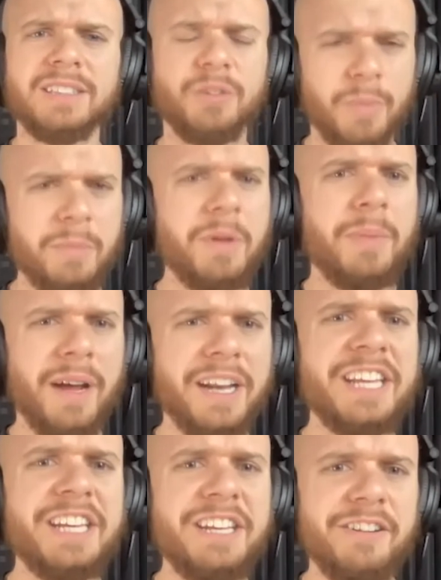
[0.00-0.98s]
So maybe about
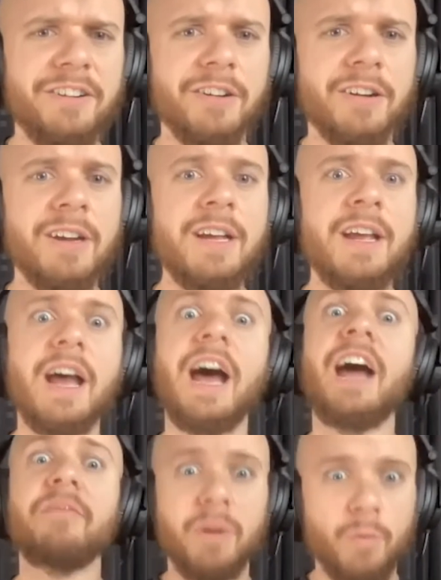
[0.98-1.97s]
a year,
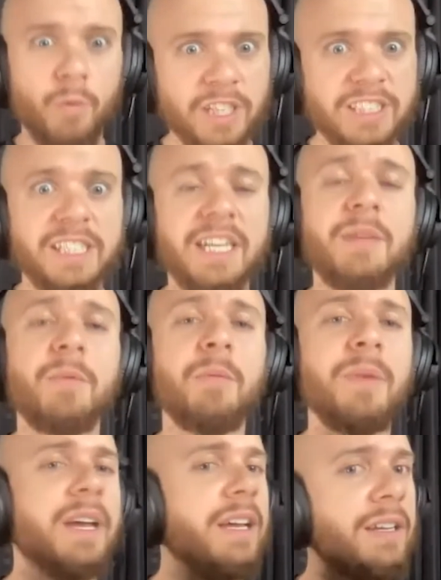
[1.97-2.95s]
I've been watching
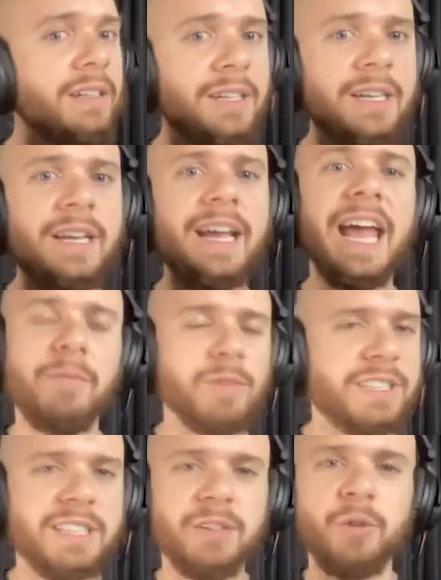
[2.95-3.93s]
MMA
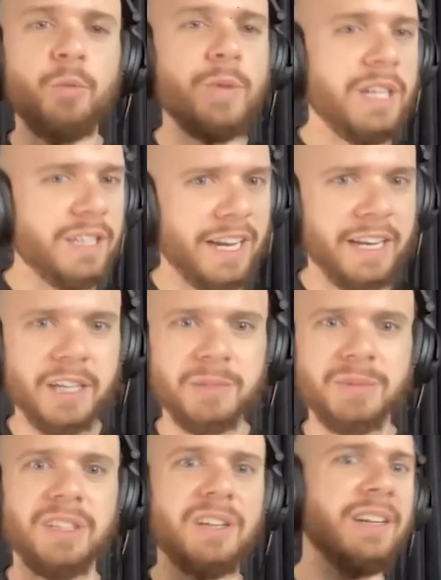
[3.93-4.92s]
every single week that it
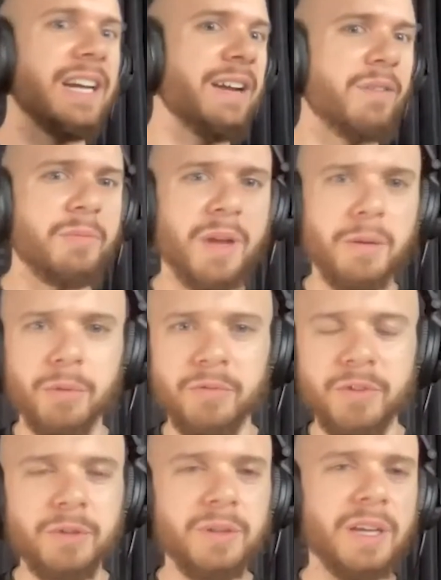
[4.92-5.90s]
comes on, every
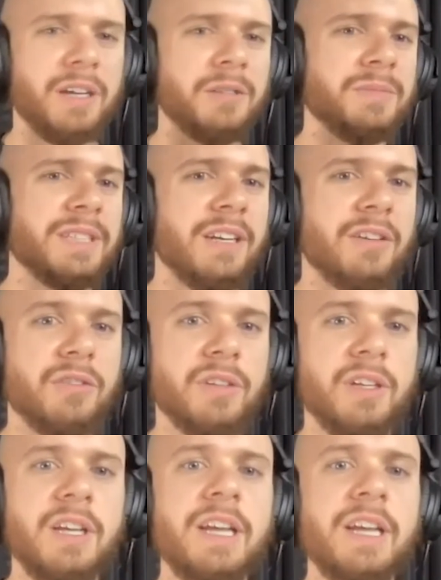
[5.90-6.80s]
pay-per-view that comes out.